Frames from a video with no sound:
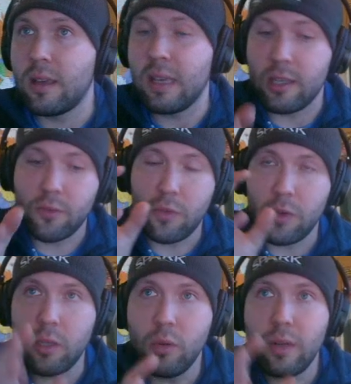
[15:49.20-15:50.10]
is for
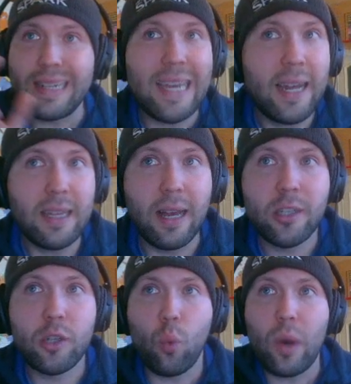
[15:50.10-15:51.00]
you to tell
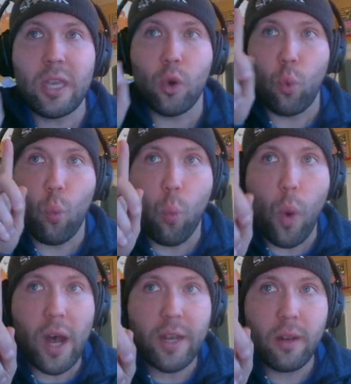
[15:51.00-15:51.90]
us what your
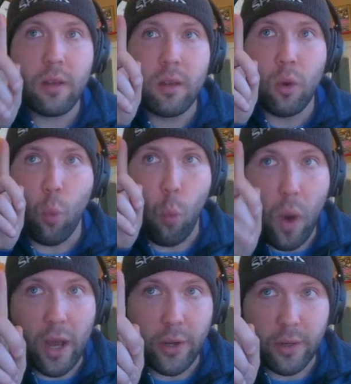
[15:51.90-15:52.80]
one,
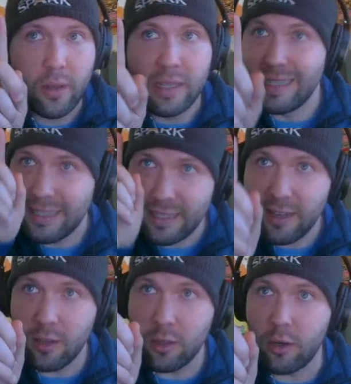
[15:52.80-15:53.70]
one,
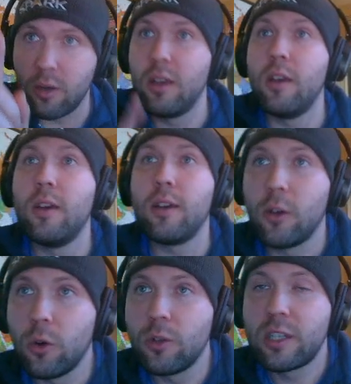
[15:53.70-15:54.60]
singular,
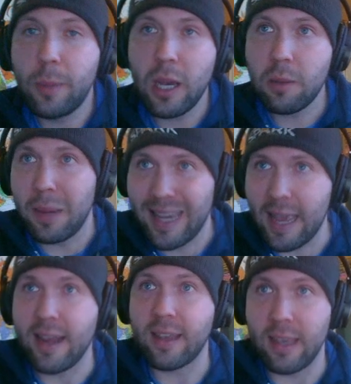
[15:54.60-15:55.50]
gold spike
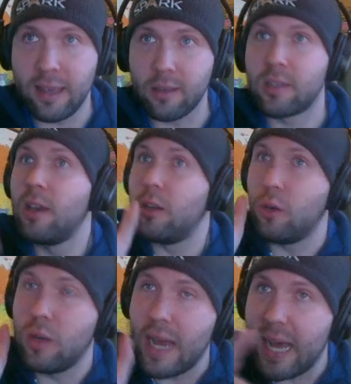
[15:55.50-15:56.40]
mechanic is. Do
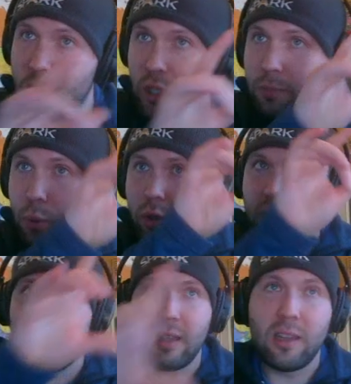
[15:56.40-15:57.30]
not just
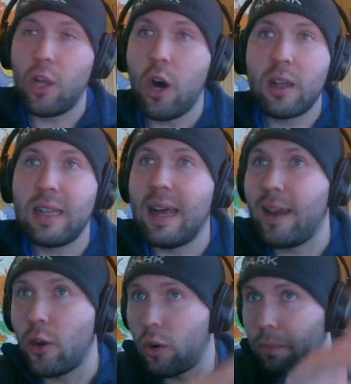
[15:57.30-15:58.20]
put the log
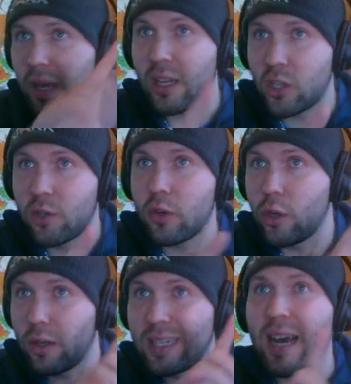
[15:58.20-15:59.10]
line or pitch for
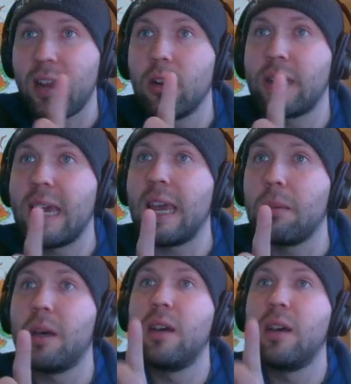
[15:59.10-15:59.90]
your entire game